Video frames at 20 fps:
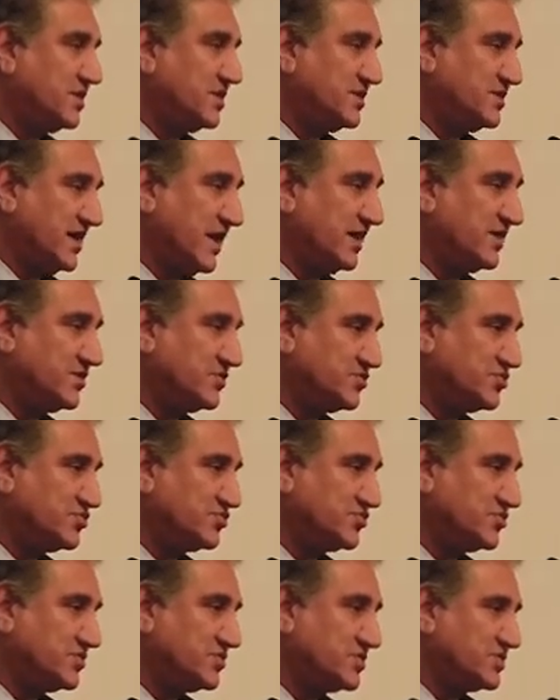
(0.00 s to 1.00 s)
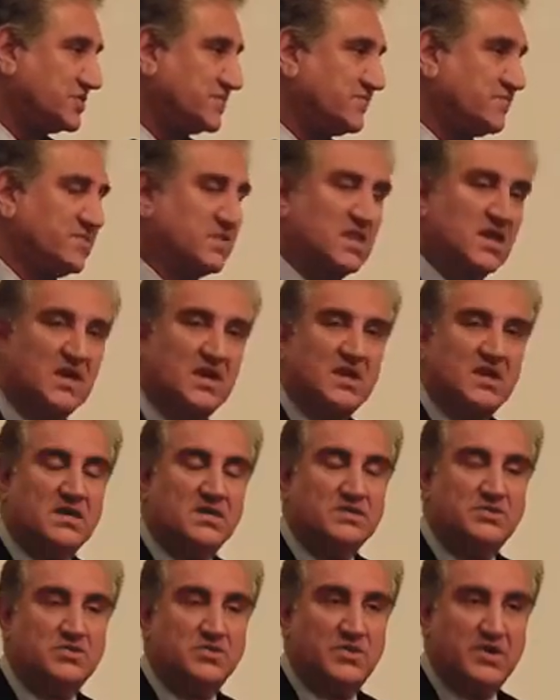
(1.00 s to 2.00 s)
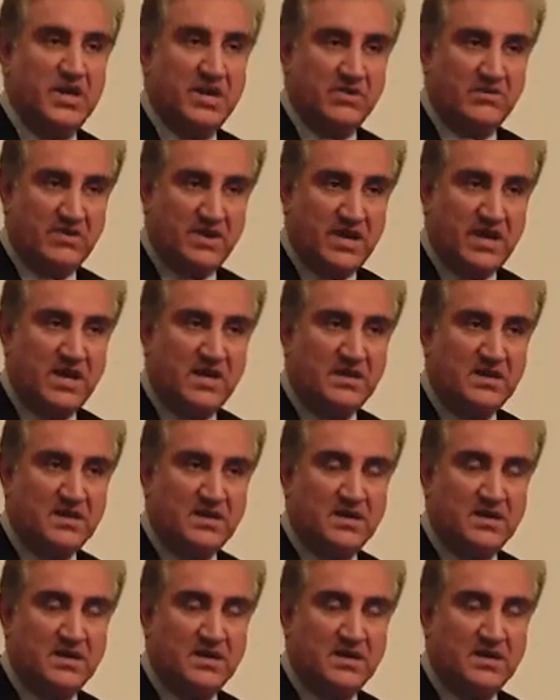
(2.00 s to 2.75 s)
take decisions. So here again,